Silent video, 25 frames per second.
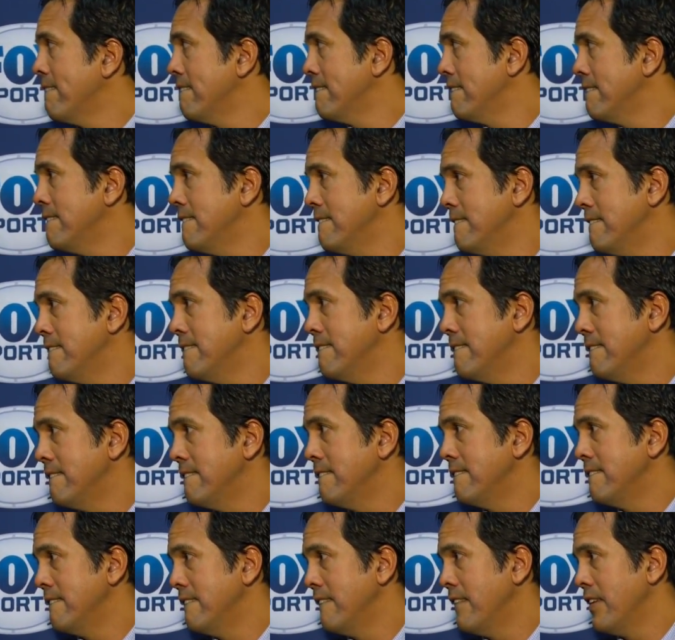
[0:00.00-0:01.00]

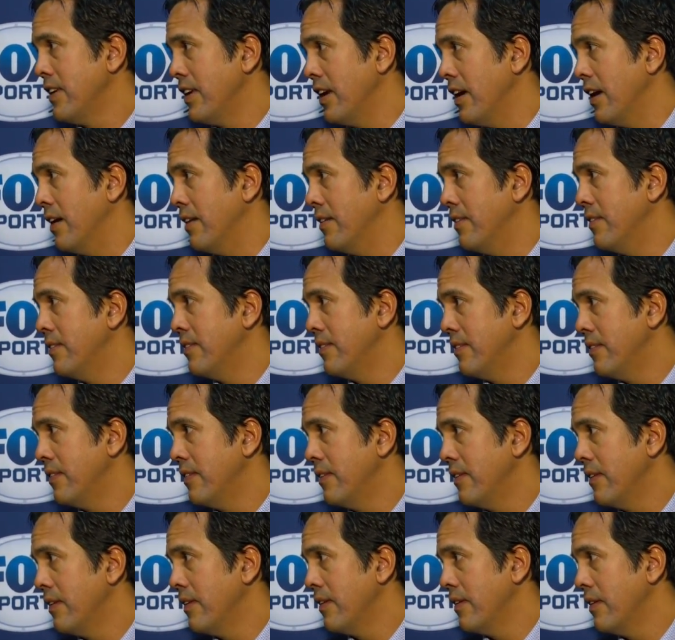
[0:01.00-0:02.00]
offensively very dominant
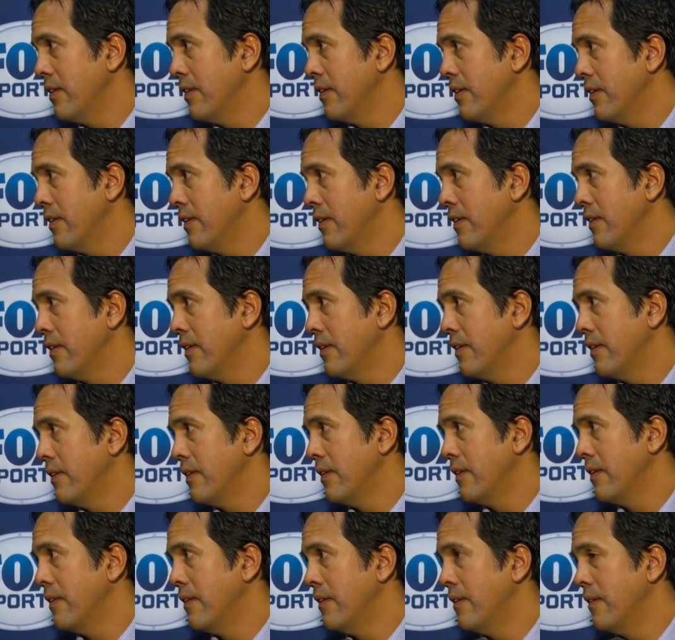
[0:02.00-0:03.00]
in all the
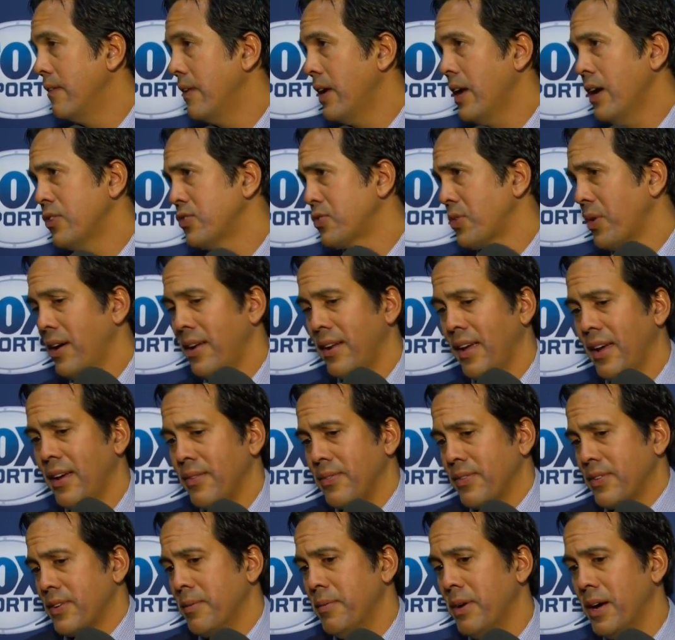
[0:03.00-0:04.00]
boards. Yeah, it's great. Hey,
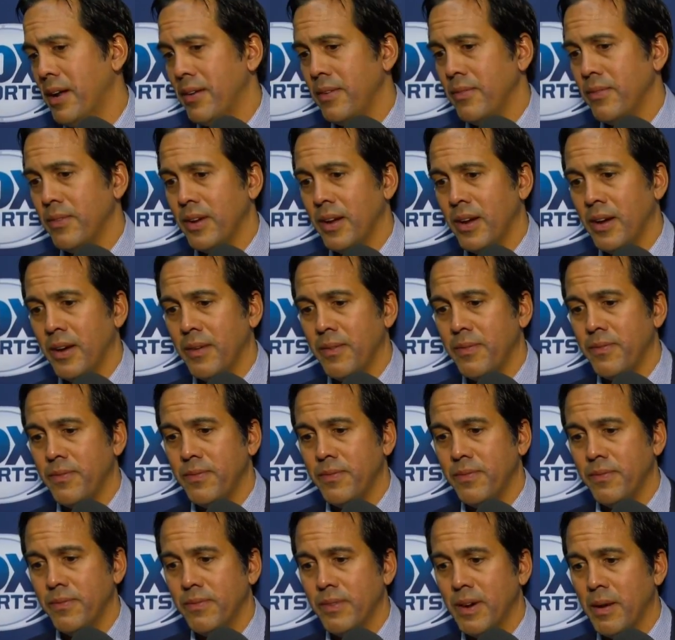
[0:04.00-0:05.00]
come on,
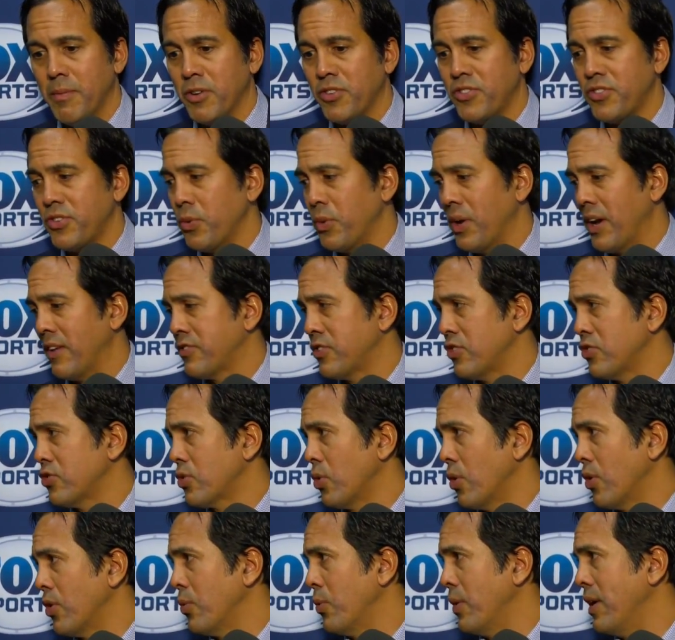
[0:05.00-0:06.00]
how much do we have to
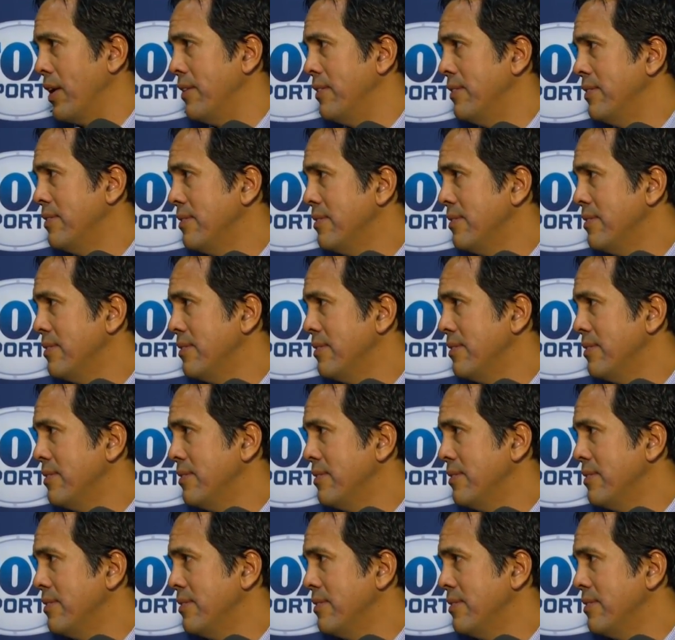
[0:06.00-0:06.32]
score to win?